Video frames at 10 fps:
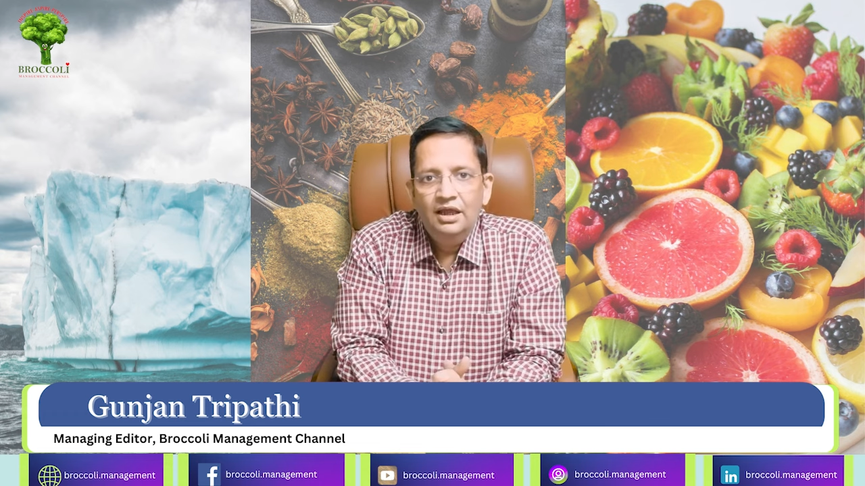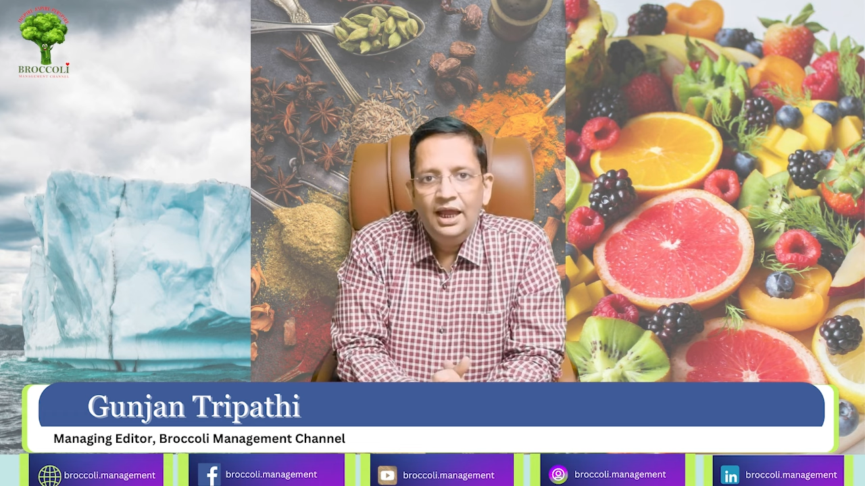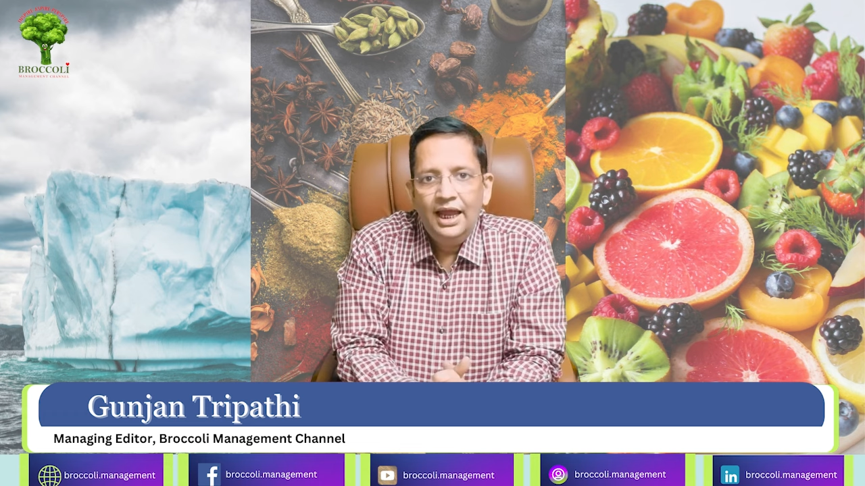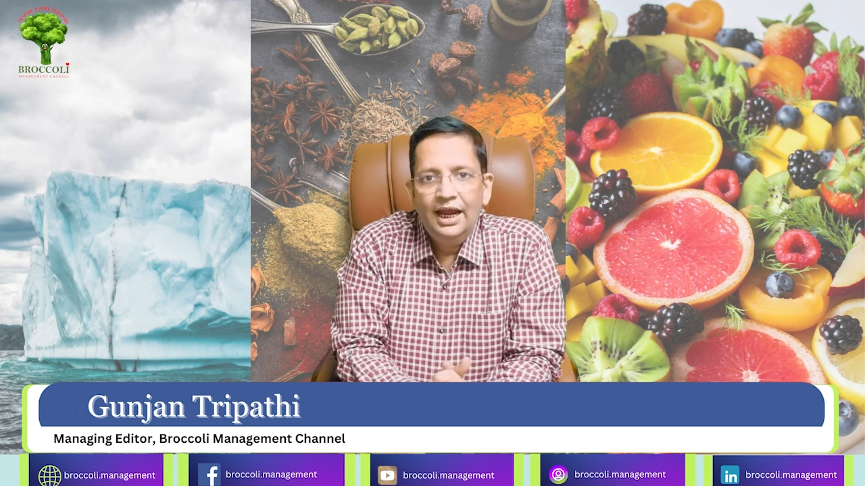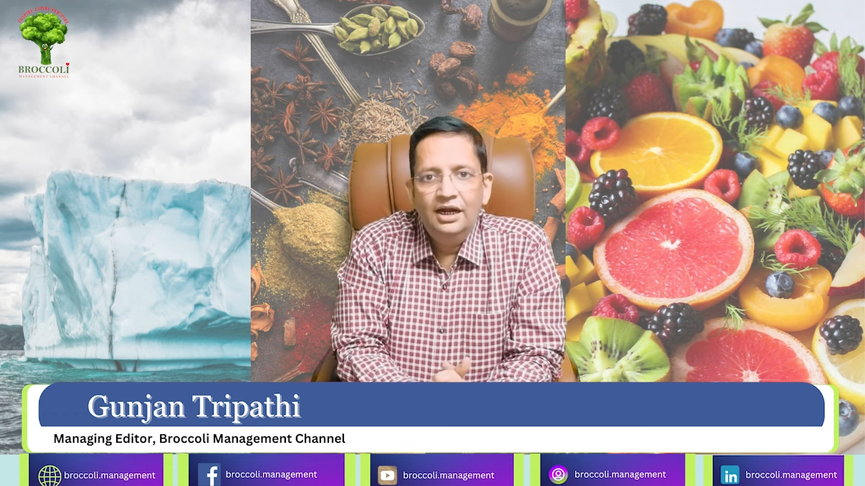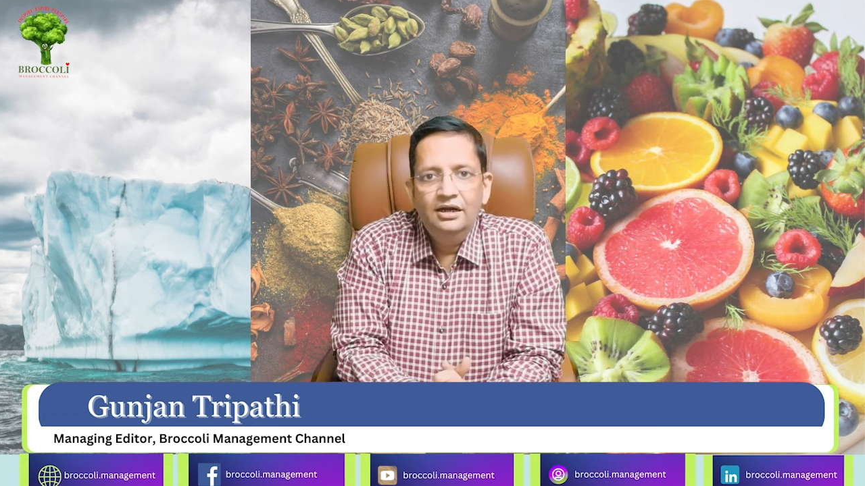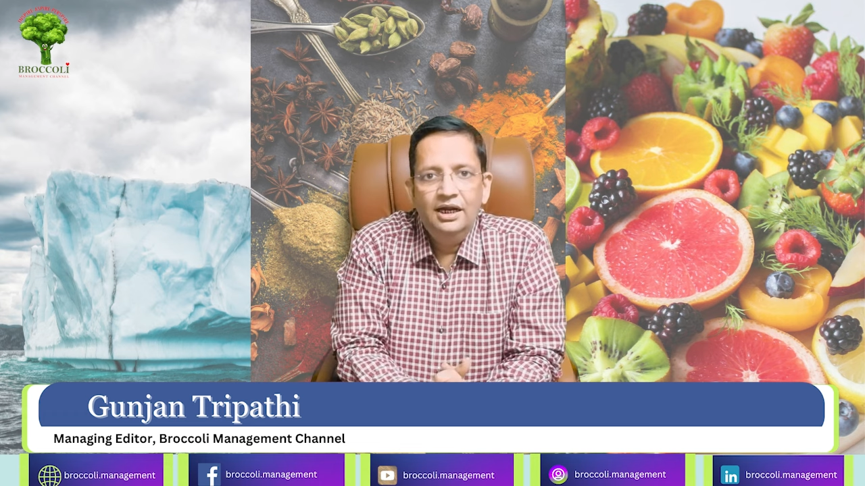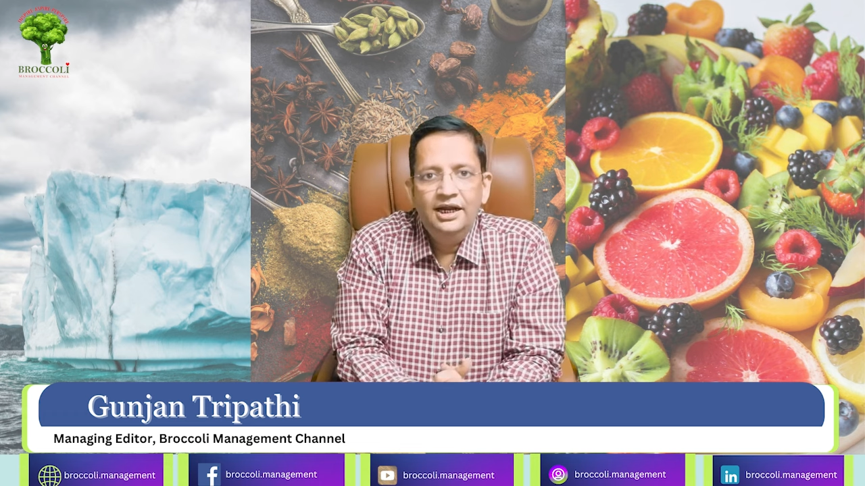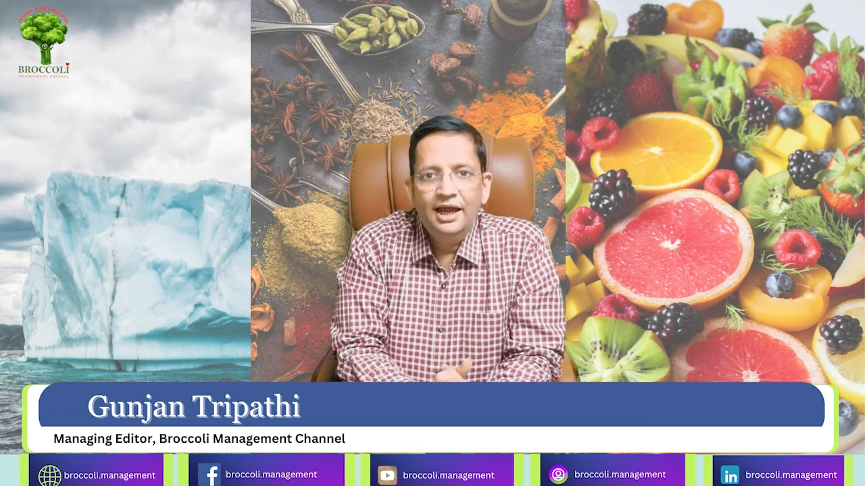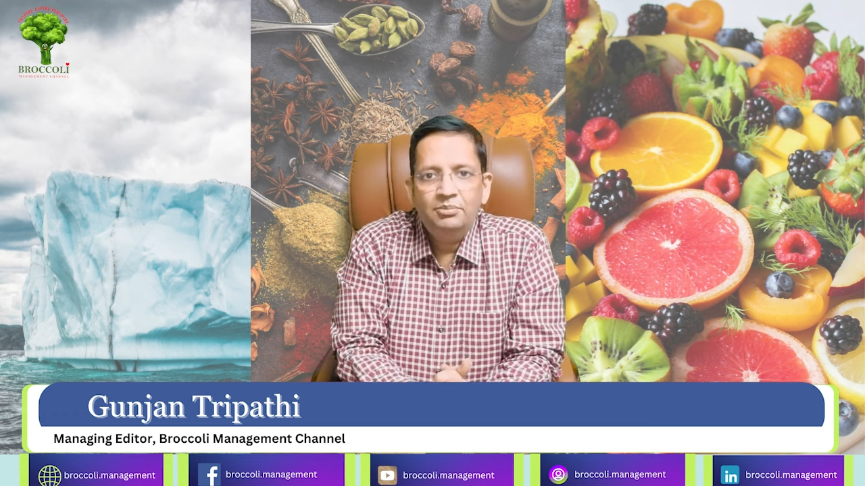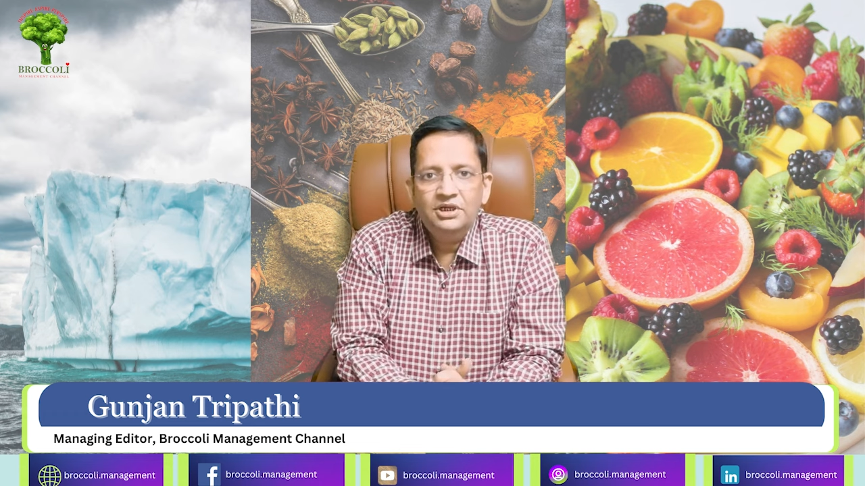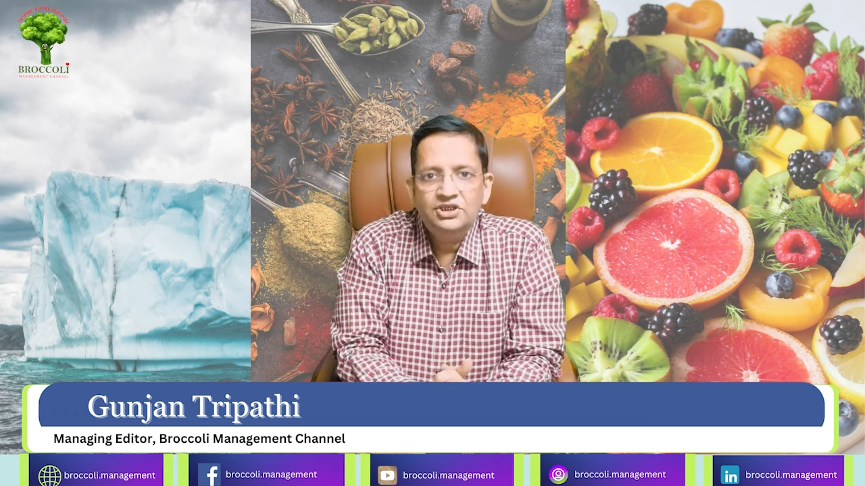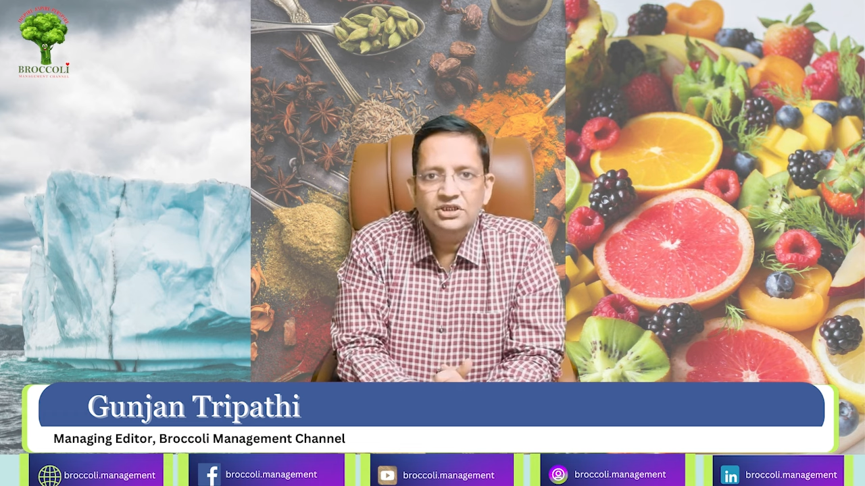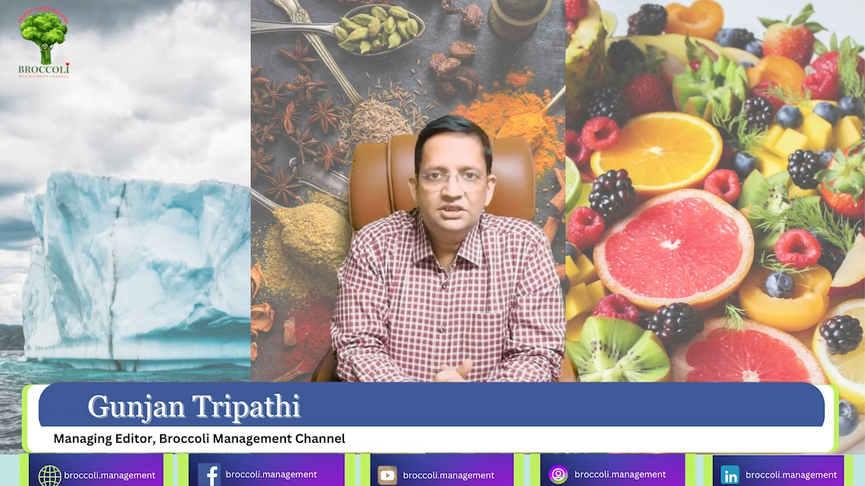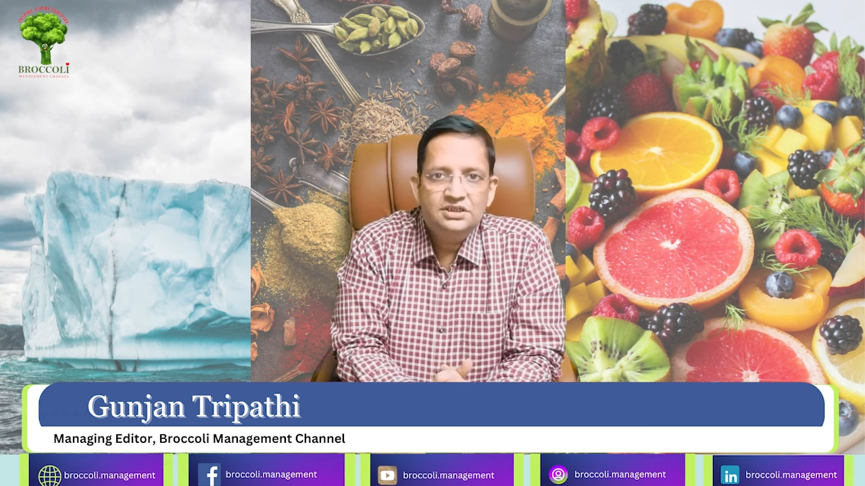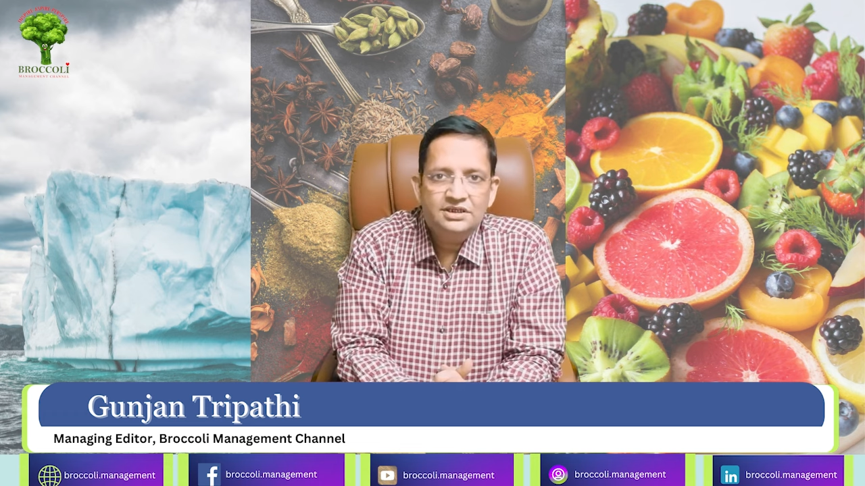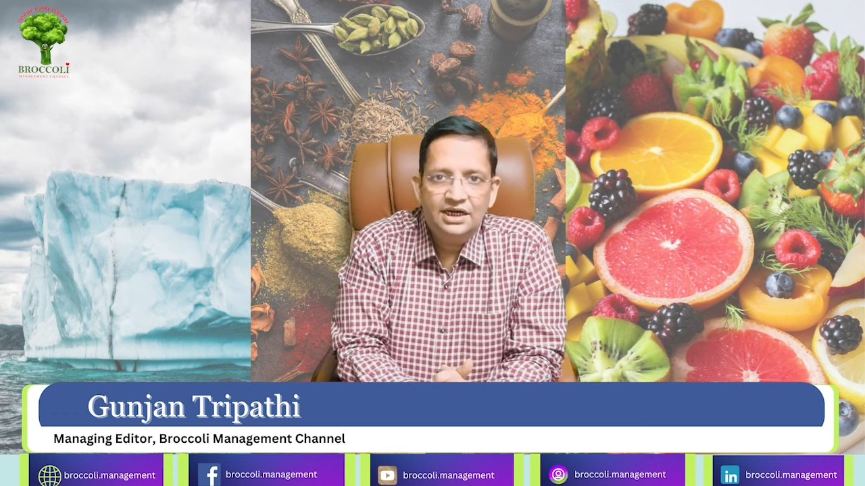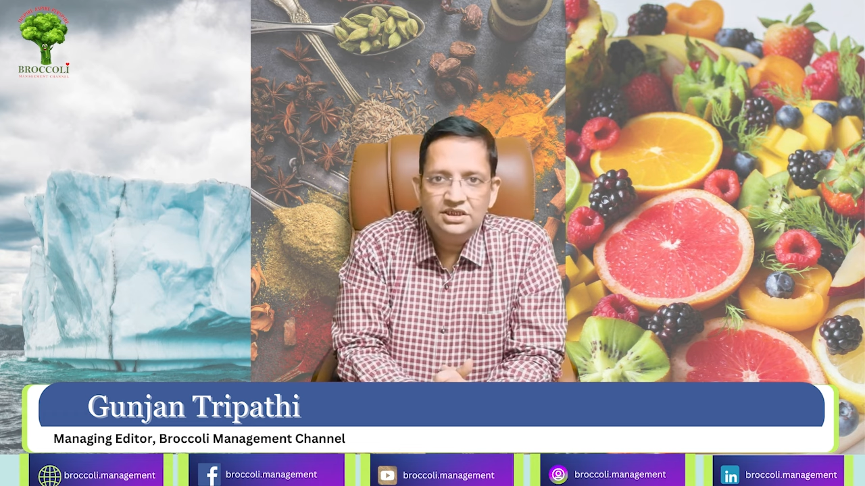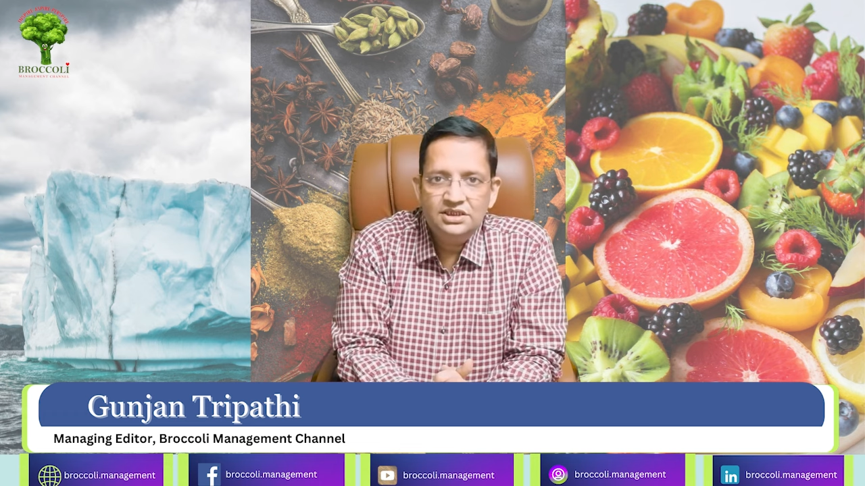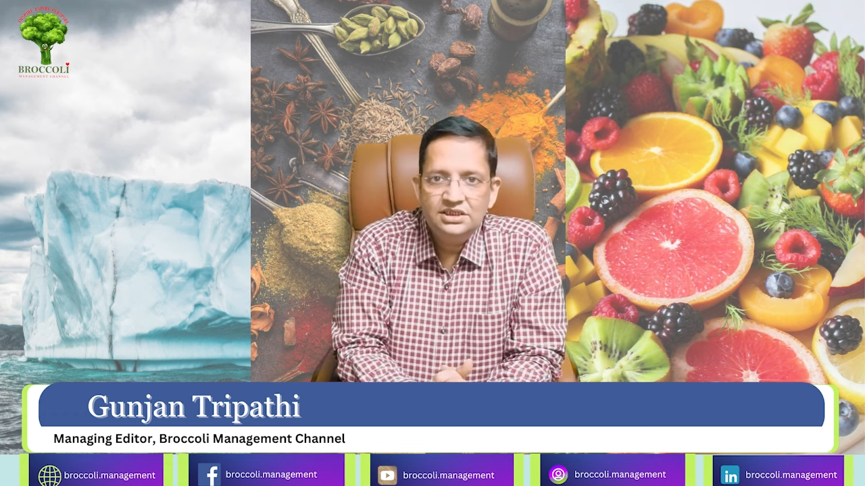and adaptation
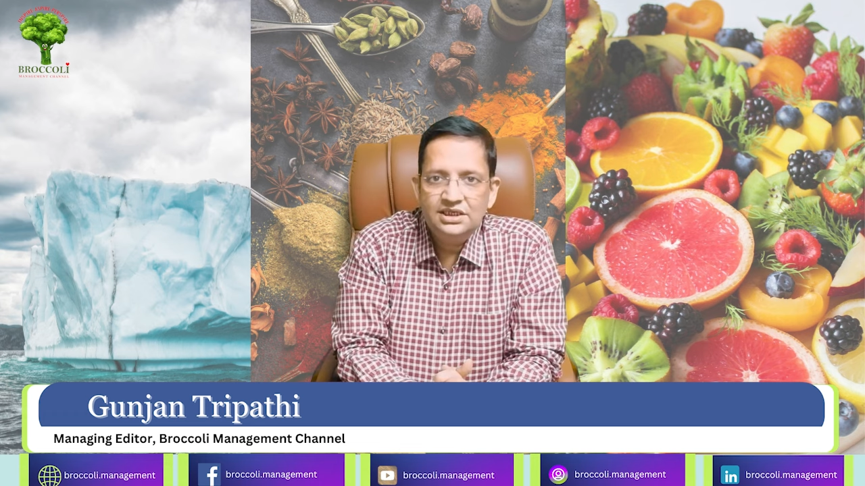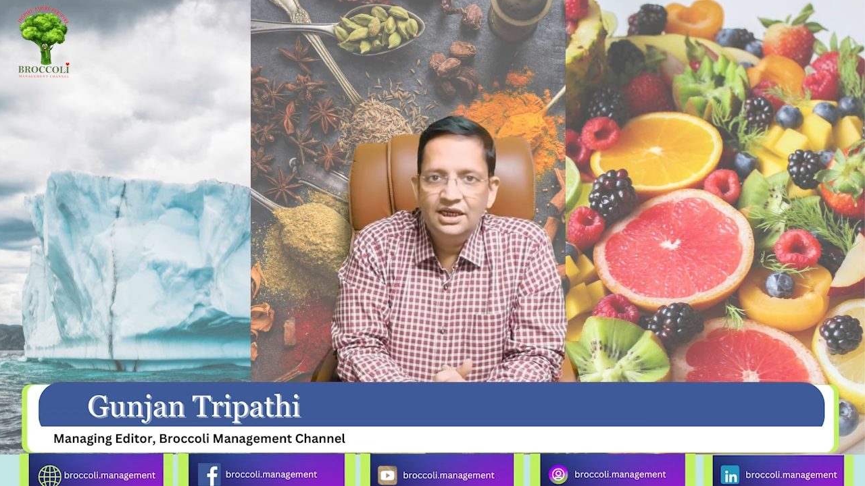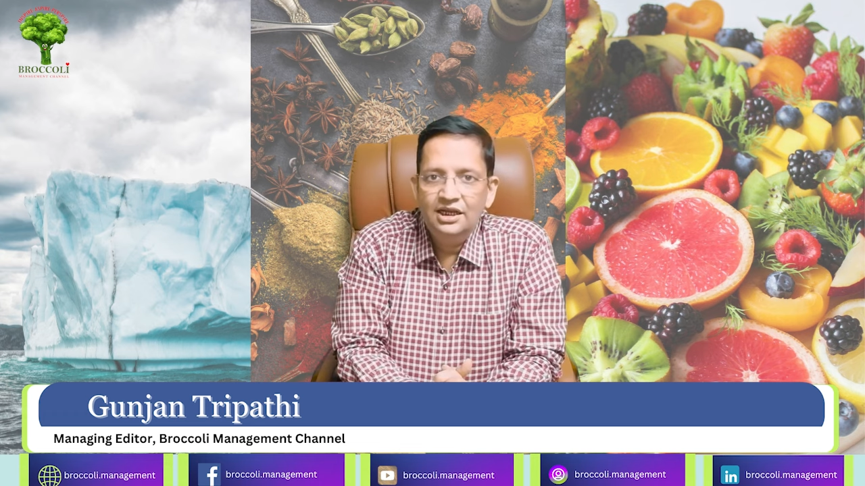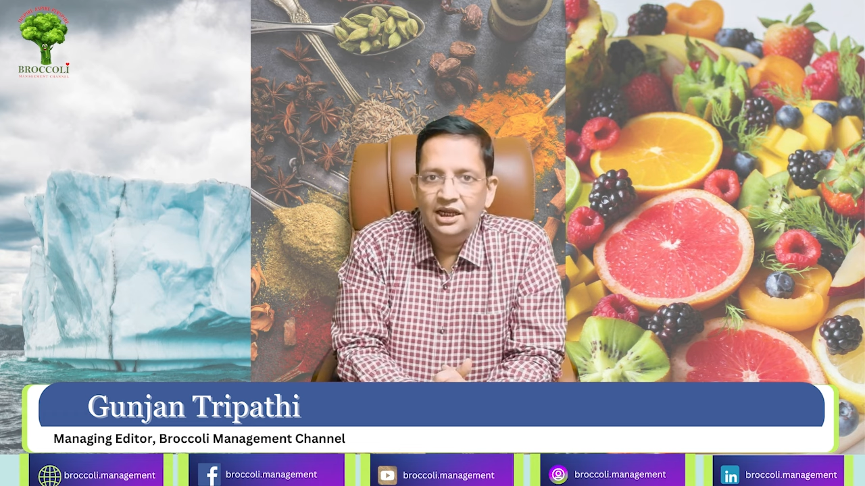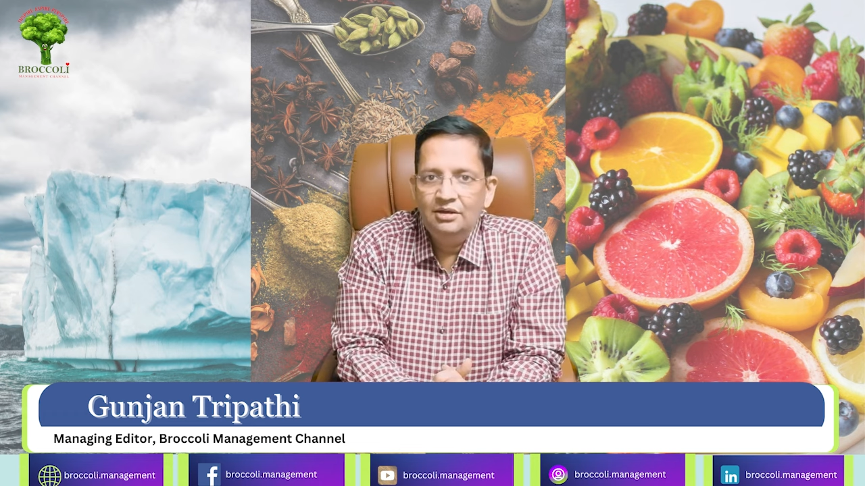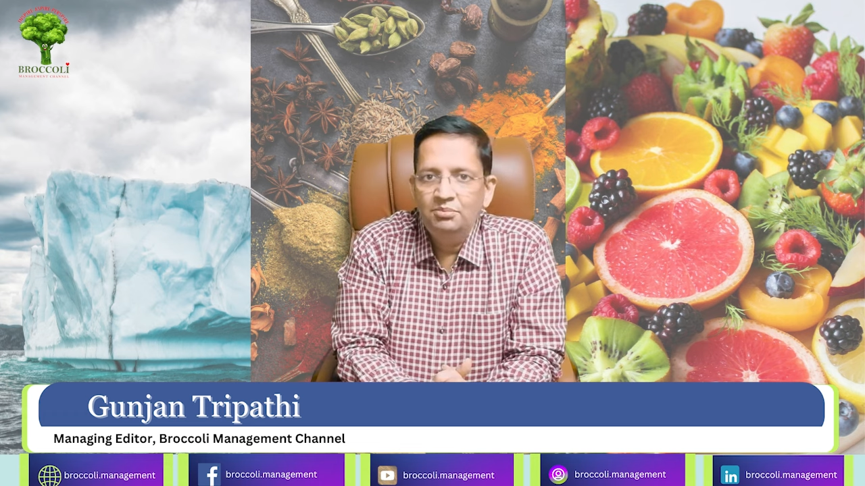strategies can help